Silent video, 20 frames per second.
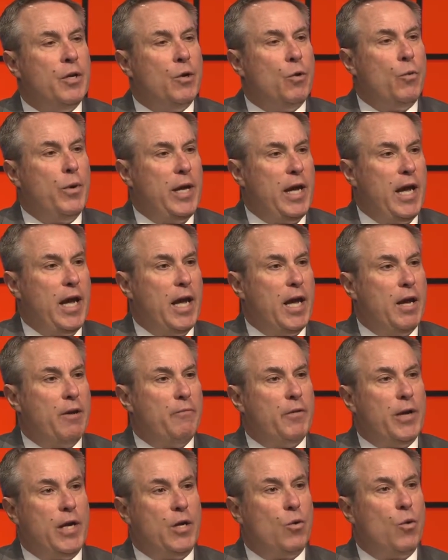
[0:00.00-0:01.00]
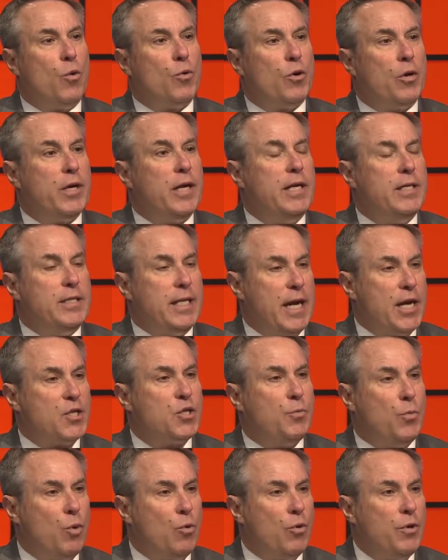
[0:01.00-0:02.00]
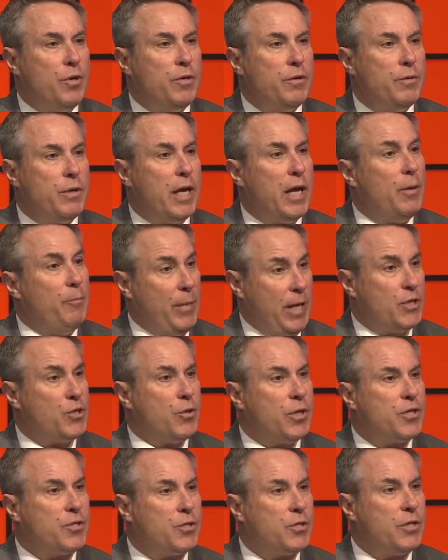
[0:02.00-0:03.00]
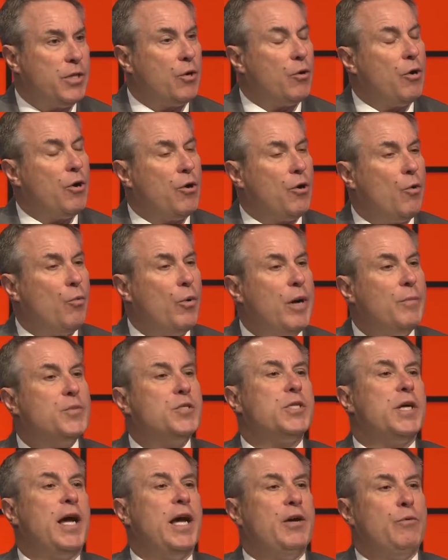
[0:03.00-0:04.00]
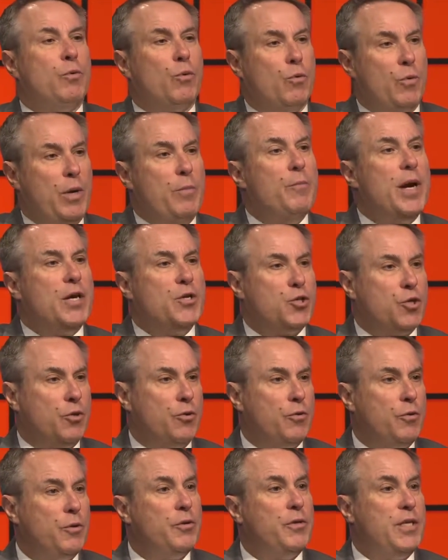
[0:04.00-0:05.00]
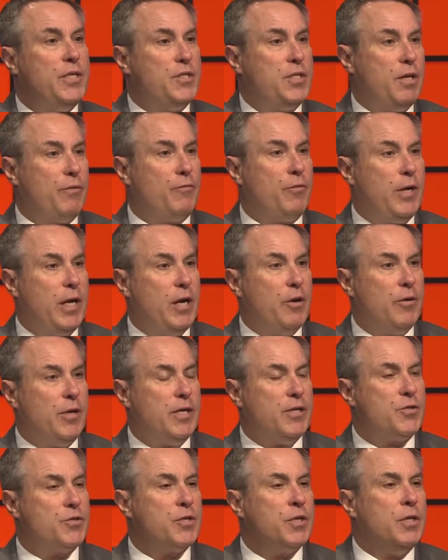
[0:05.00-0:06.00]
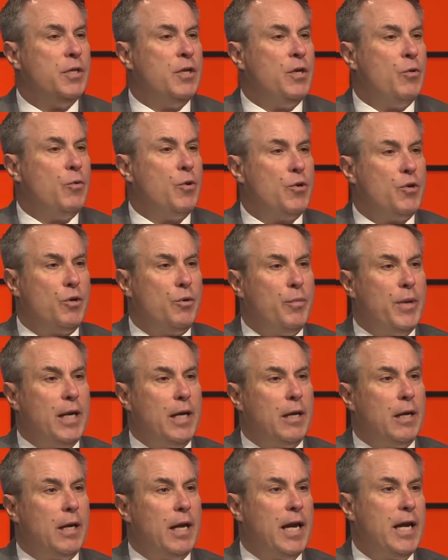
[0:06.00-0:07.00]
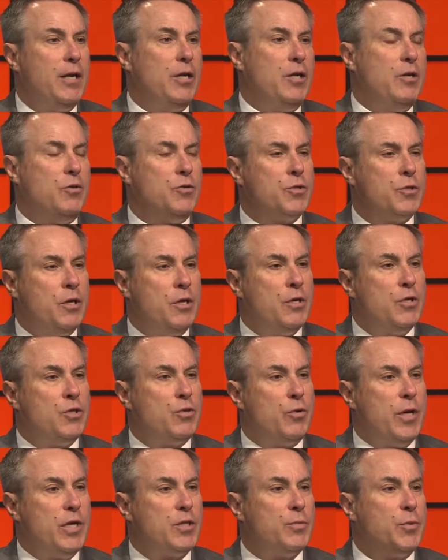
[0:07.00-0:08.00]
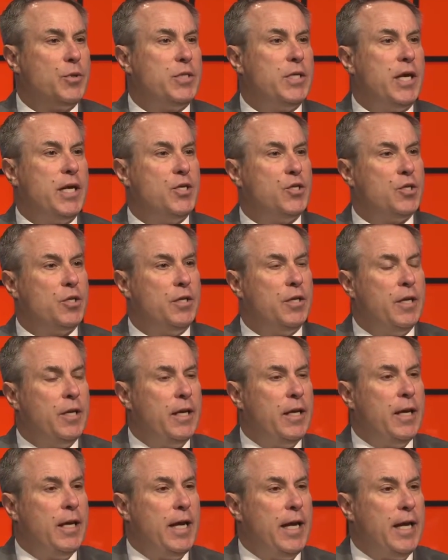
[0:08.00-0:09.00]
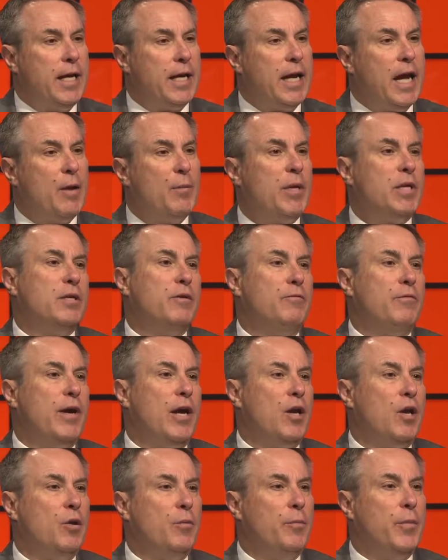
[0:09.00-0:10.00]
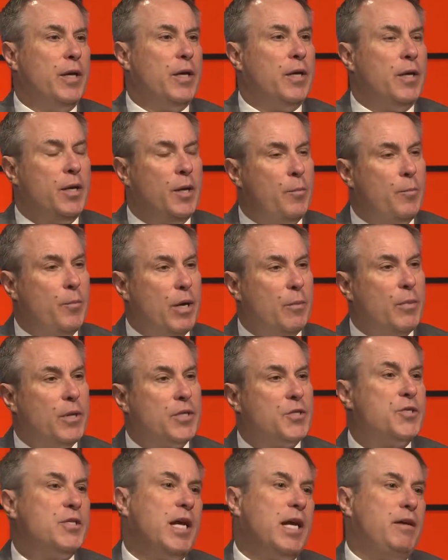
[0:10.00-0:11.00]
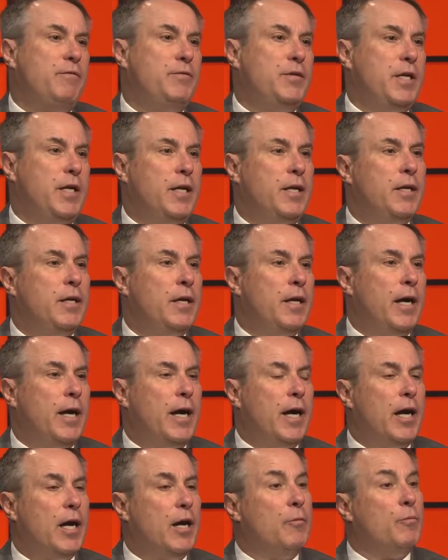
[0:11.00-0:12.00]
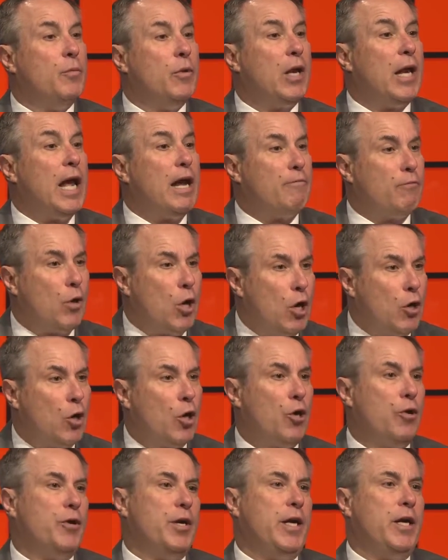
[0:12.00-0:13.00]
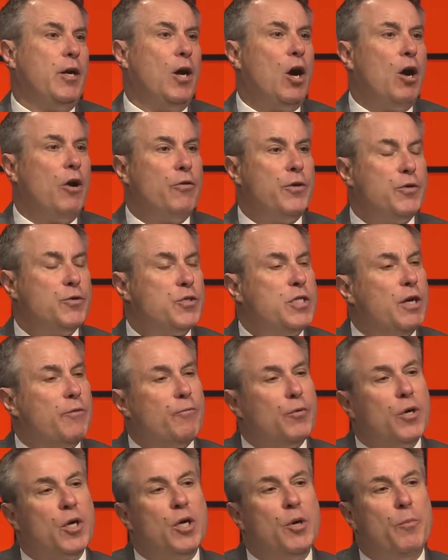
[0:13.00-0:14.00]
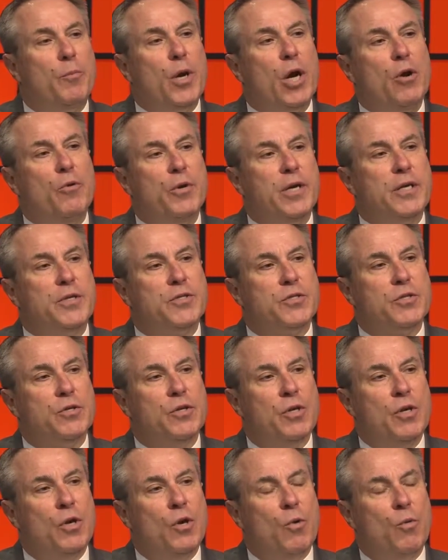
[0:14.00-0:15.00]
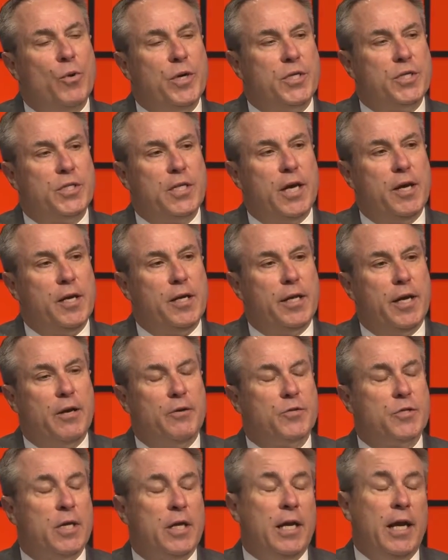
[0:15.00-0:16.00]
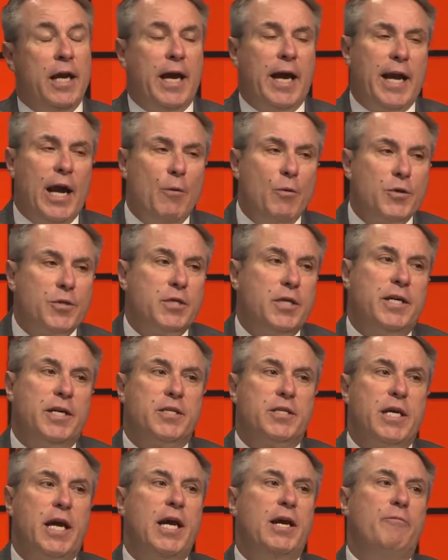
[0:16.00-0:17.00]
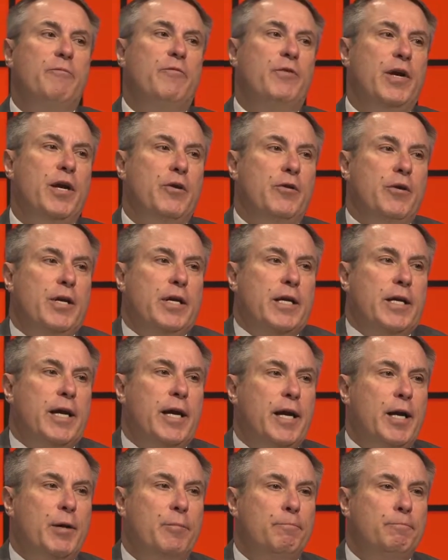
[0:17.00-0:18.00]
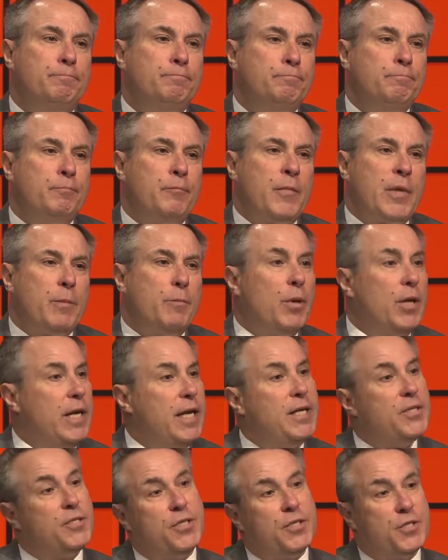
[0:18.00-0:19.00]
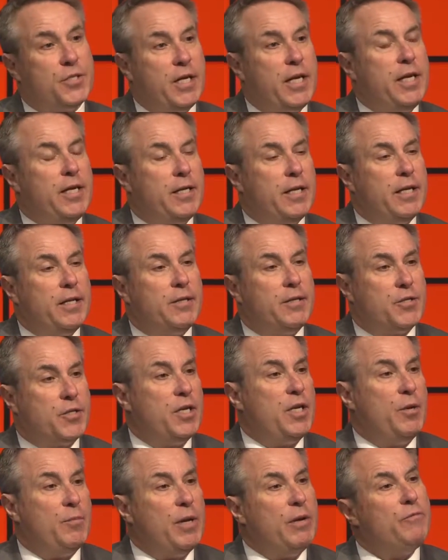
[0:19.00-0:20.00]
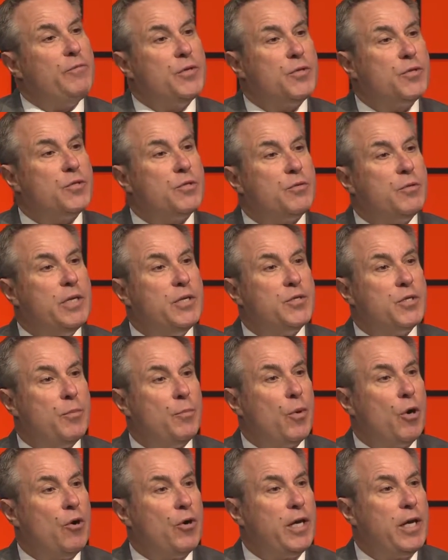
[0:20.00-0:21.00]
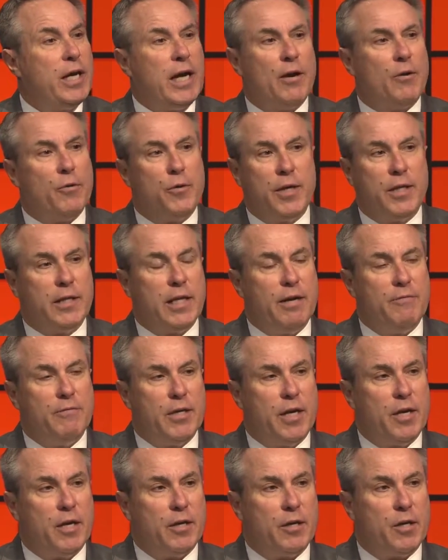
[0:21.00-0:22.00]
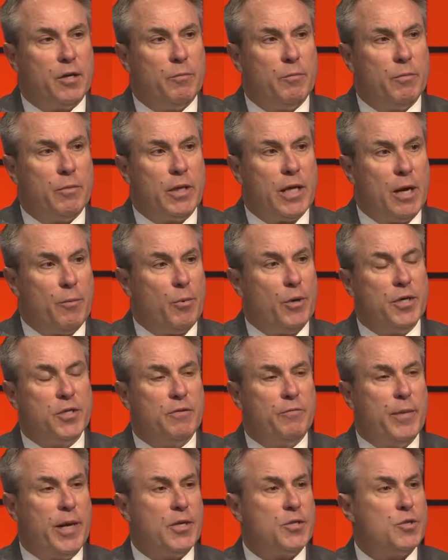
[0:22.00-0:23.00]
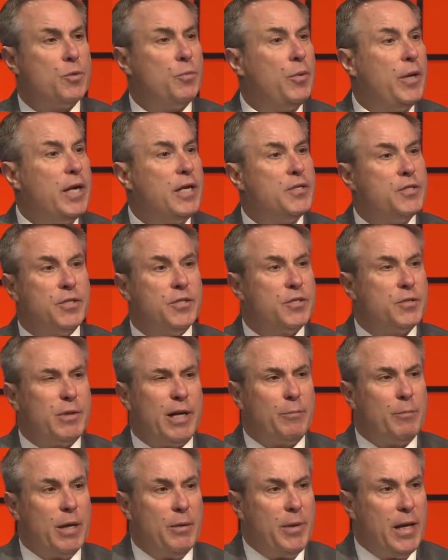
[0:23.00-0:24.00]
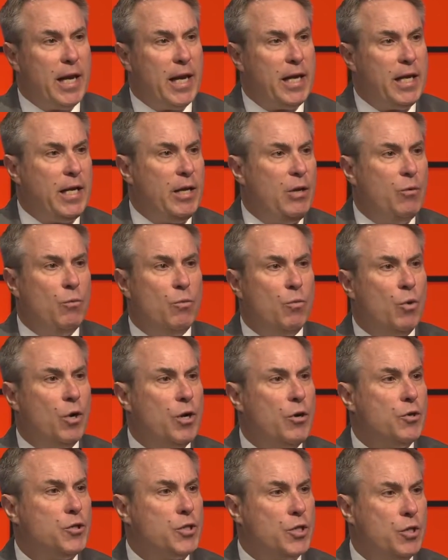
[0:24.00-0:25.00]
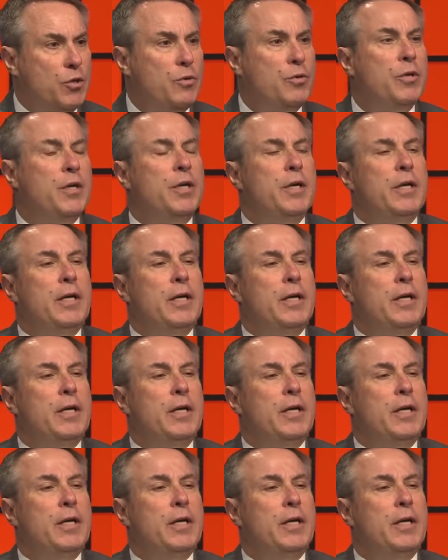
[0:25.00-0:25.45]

We have a quarterly dashboard, uh, metrics that are on our website, where we measure these different areas, whether it be land use, transportation, economic development, public safety, uh, lifelong learning, all those different components, we study those. And I will say this, I am very um, pleased to see that the city of Memphis is embarking. I don't think they've done a com comprehensive master yeah. plan since like maybe eighty-one yeah, or two. Right.